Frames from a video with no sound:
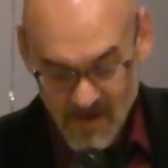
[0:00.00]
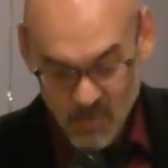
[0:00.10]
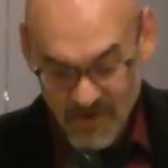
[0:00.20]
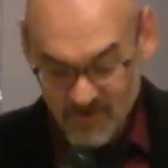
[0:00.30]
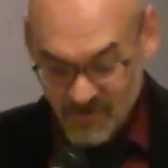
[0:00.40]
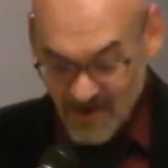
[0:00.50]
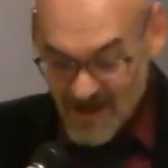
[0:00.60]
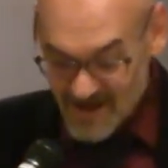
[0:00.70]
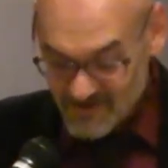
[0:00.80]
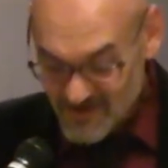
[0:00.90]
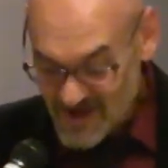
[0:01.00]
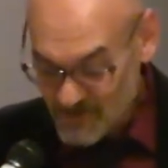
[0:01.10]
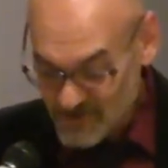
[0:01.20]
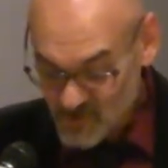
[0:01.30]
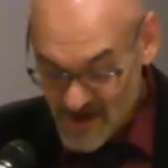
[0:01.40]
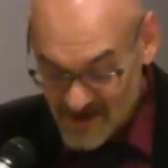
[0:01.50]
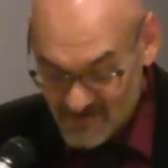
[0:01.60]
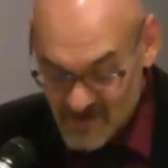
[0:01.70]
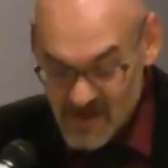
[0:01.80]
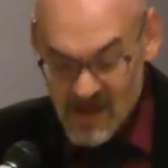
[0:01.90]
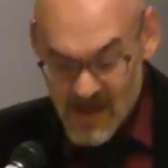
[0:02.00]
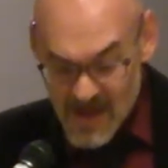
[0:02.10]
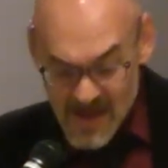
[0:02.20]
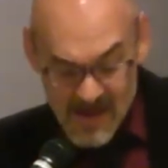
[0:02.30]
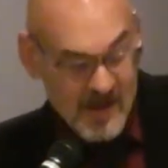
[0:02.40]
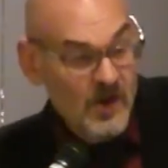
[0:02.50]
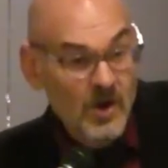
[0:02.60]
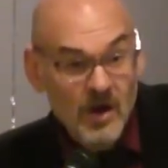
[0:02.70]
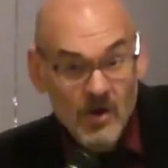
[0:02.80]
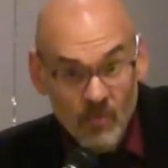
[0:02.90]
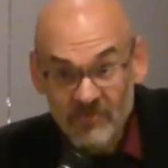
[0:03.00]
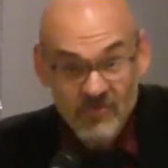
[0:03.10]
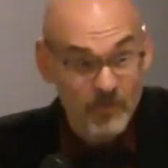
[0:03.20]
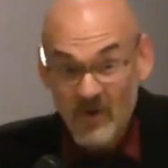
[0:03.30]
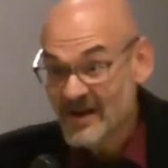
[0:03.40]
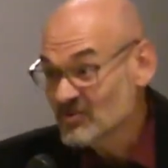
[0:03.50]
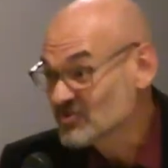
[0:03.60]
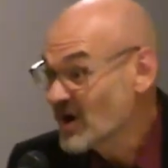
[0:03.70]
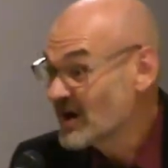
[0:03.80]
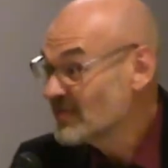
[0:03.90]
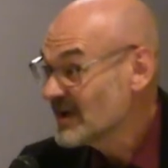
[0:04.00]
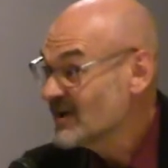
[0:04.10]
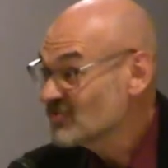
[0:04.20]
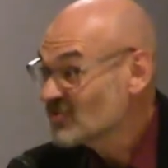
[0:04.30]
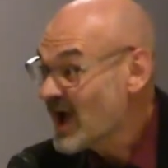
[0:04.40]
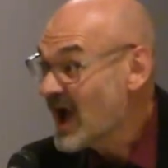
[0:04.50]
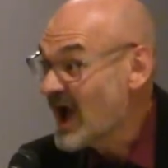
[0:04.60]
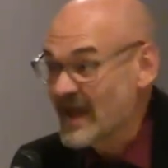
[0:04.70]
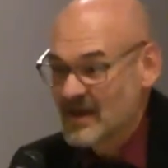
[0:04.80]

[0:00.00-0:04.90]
When's the last time when you asked, hey, what's the brightest star in the night sky?